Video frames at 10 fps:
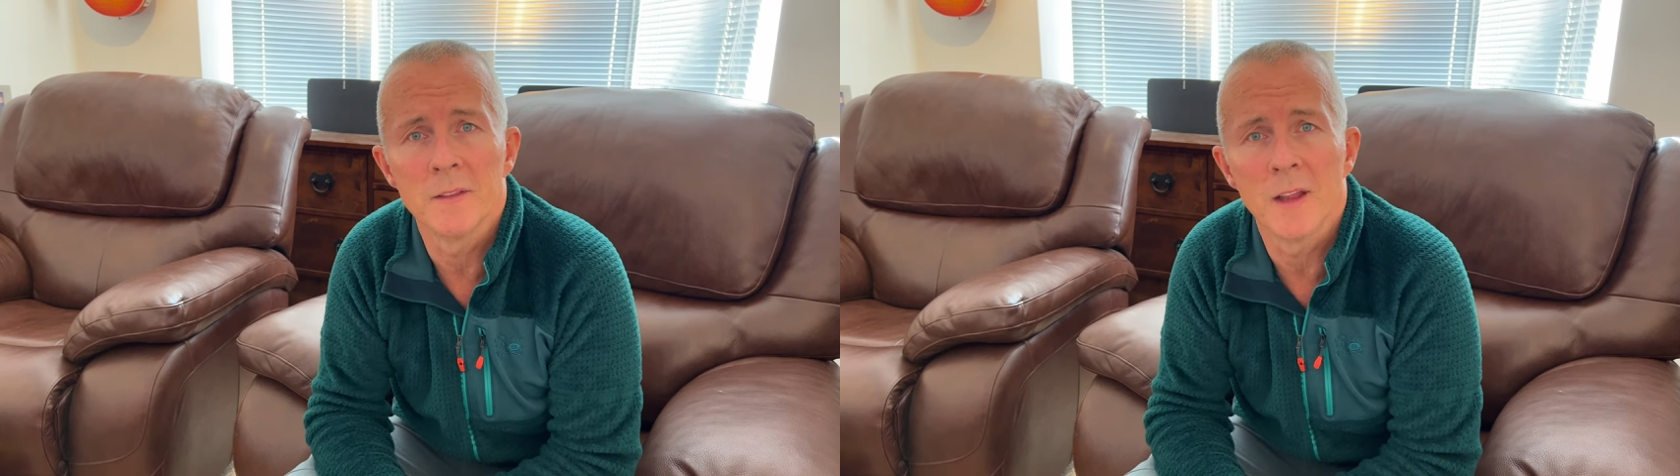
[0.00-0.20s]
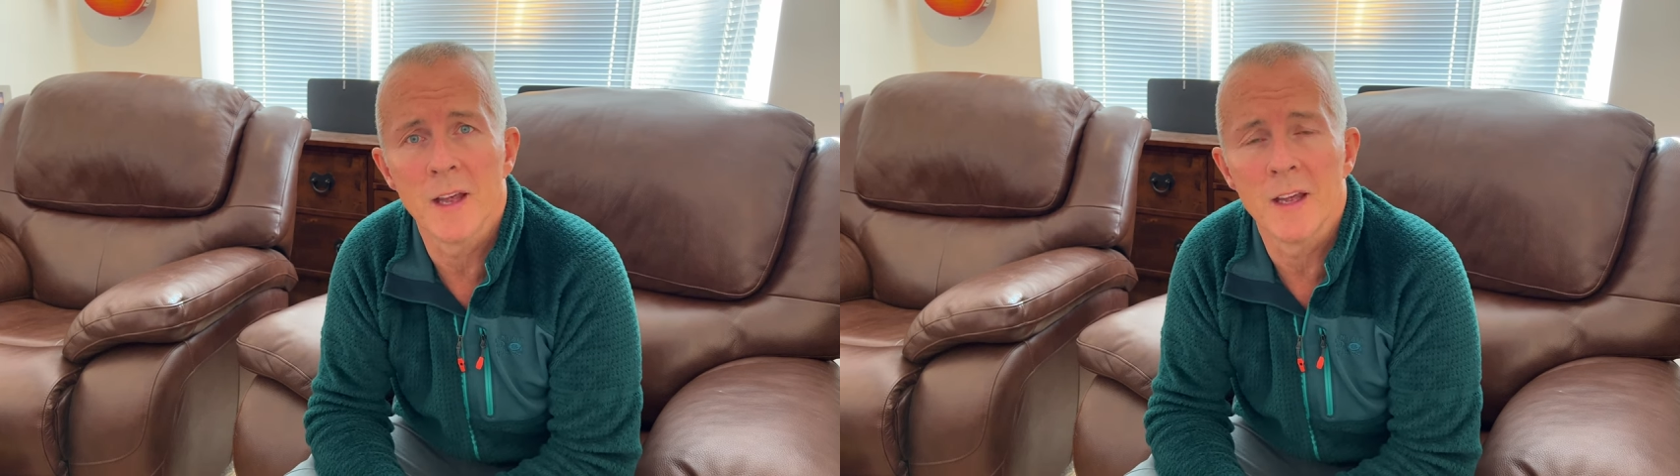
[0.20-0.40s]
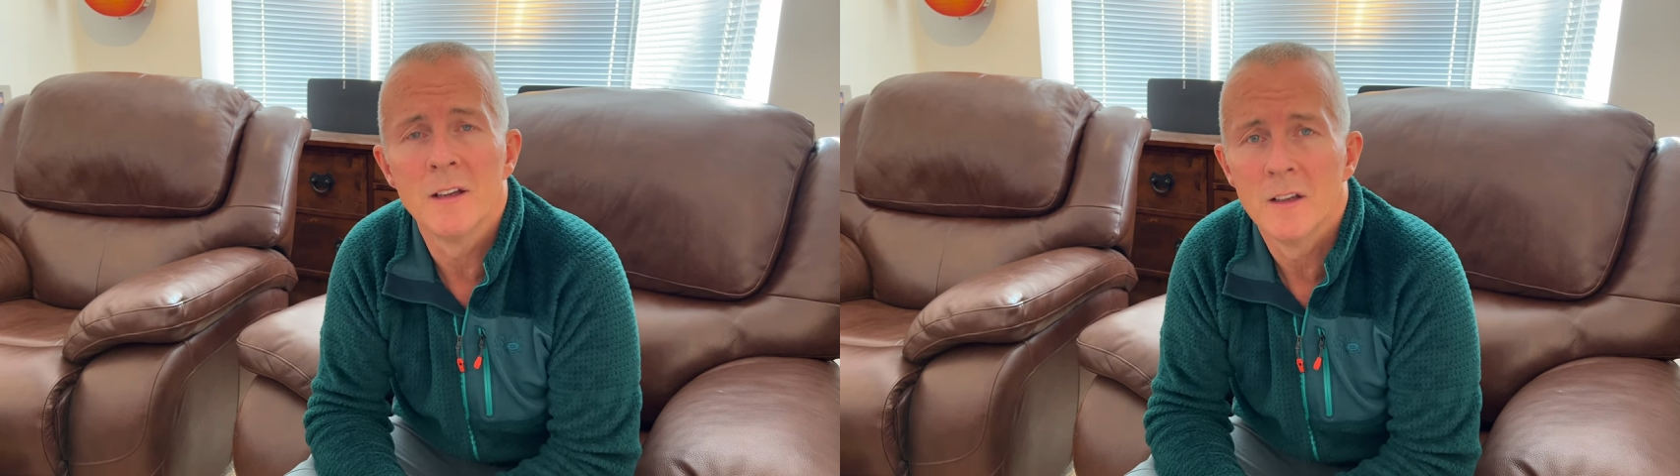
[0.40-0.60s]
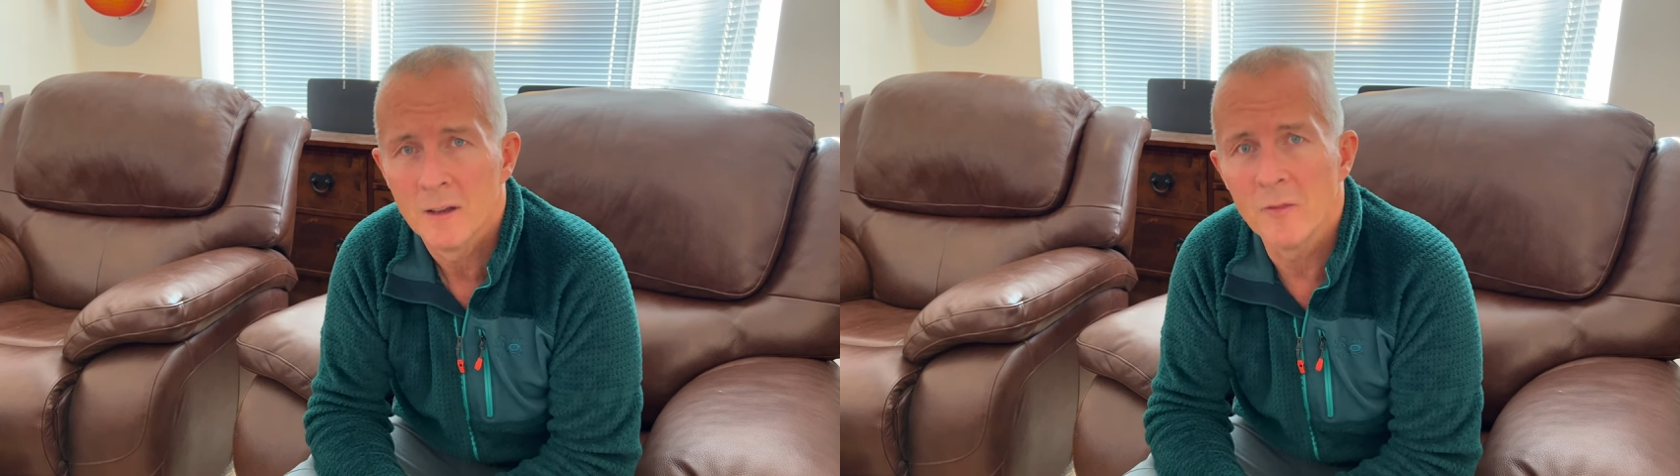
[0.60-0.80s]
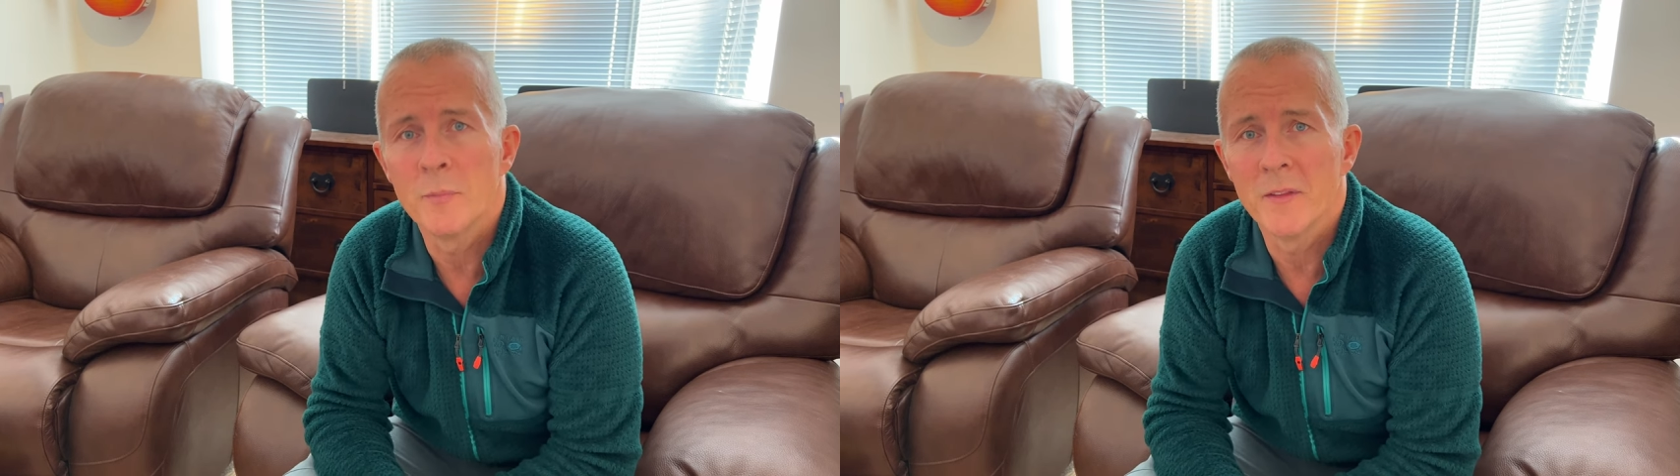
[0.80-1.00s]
there
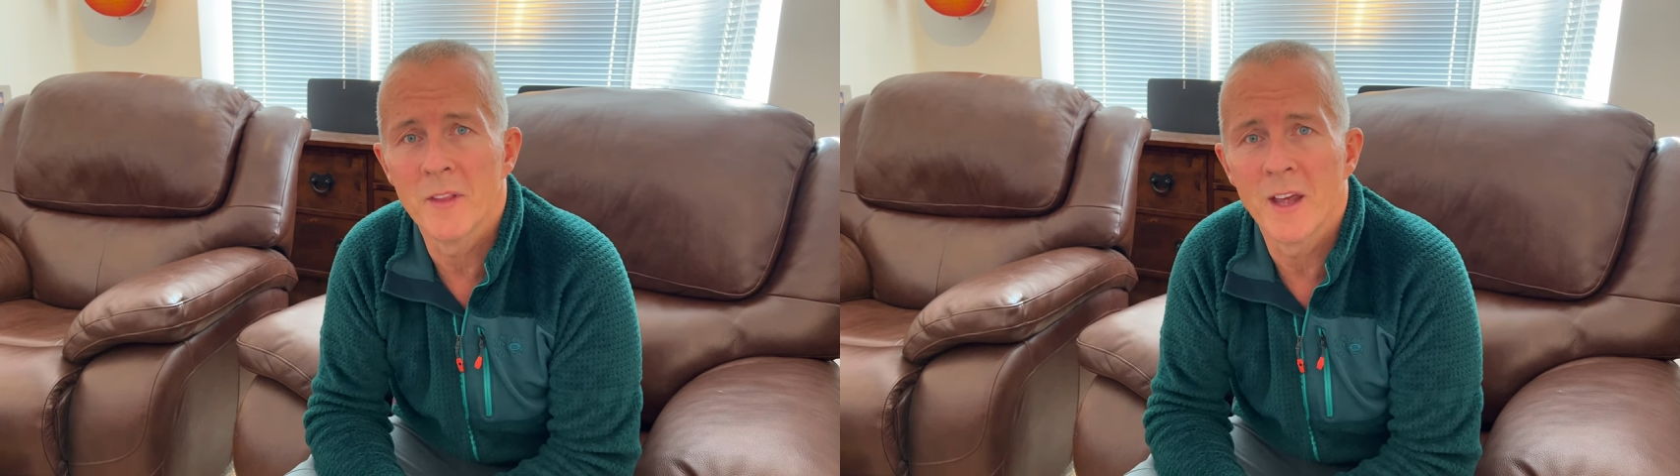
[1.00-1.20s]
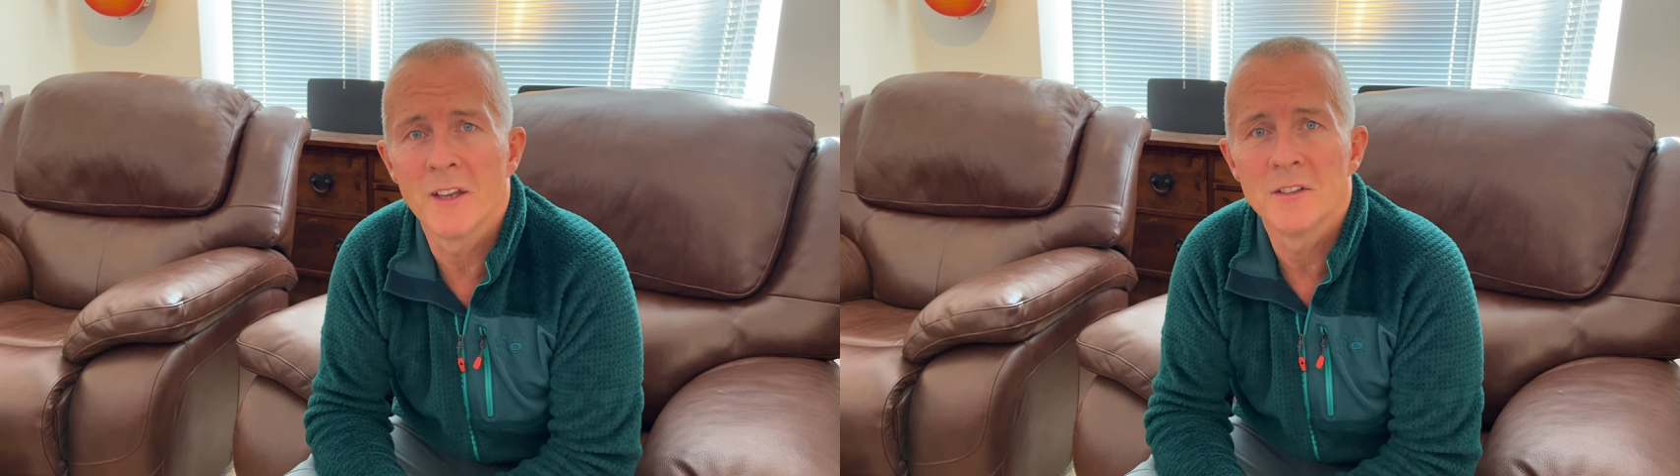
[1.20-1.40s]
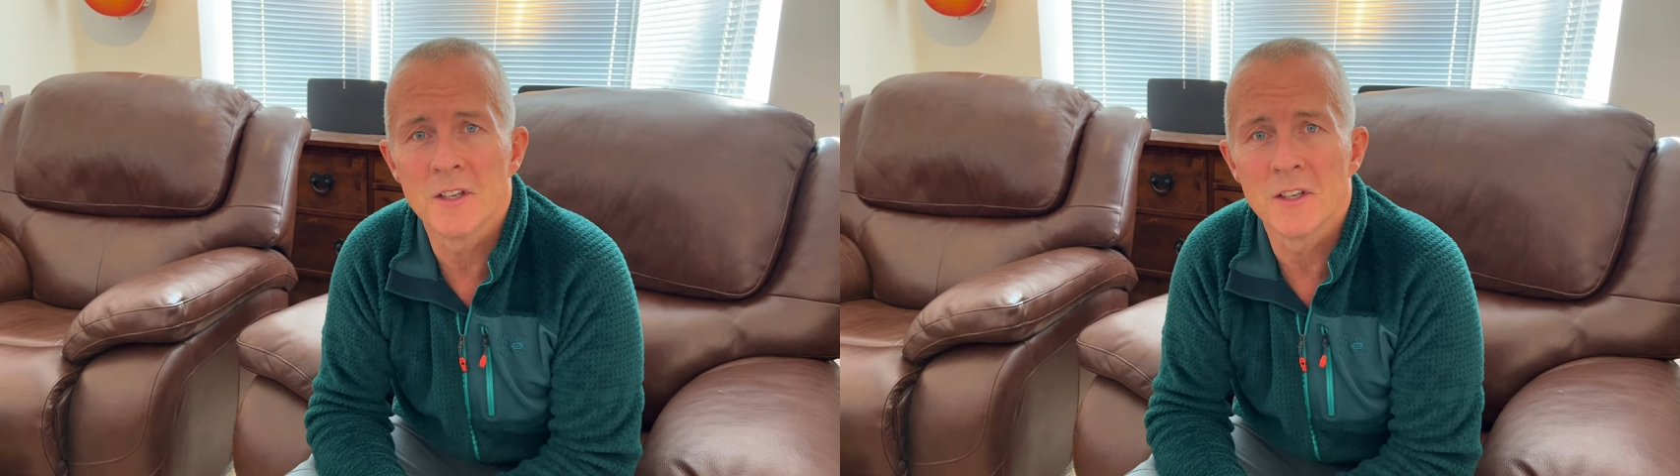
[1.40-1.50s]
have been there,